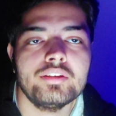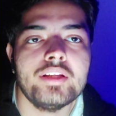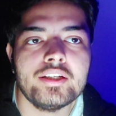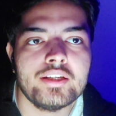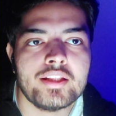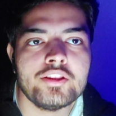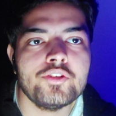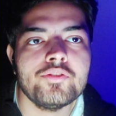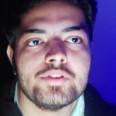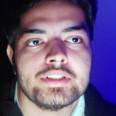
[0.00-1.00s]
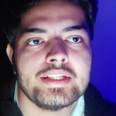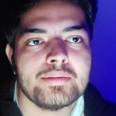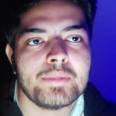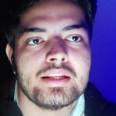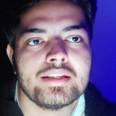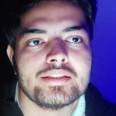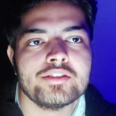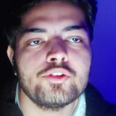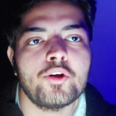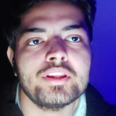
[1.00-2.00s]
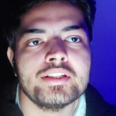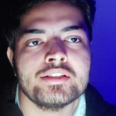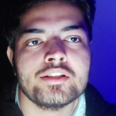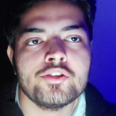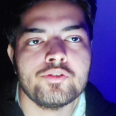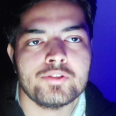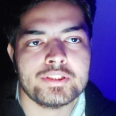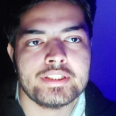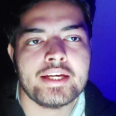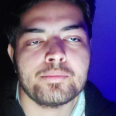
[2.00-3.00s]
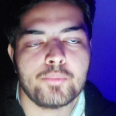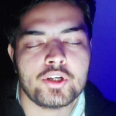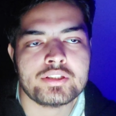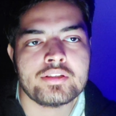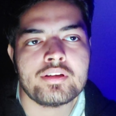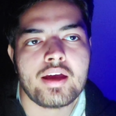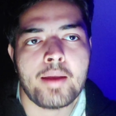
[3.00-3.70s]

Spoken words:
The 10th university in my list is Northeastern University at Boston.